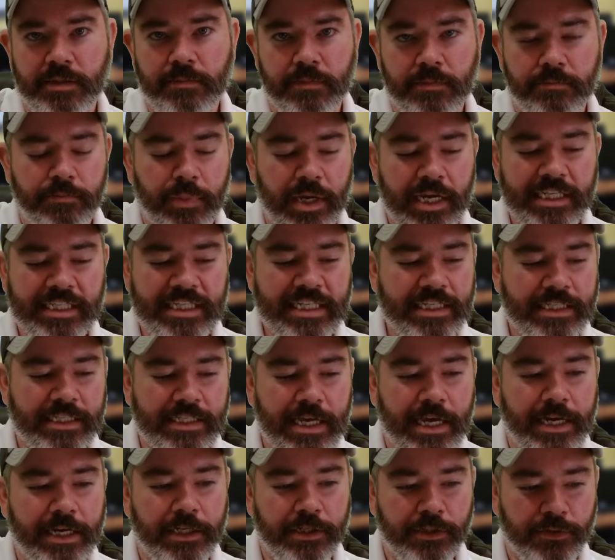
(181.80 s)
basic
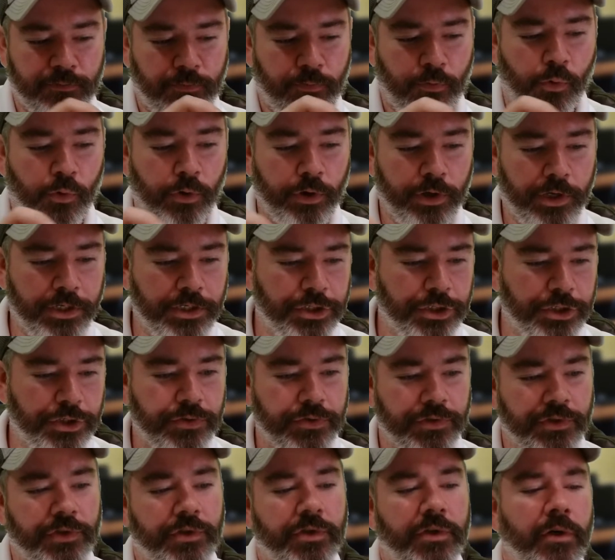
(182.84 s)
settings for each
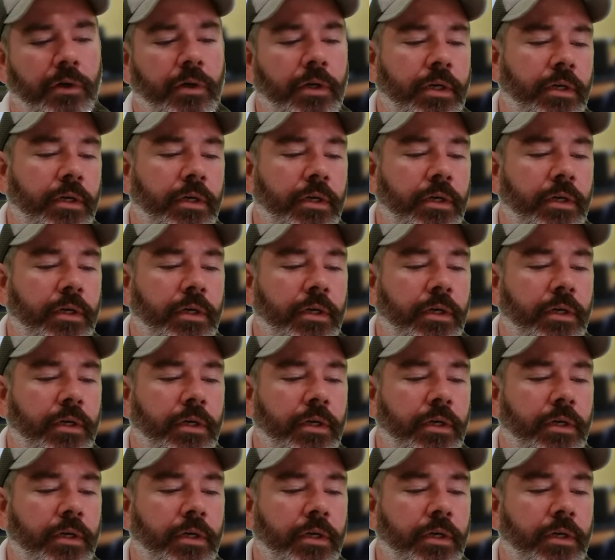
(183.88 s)
user.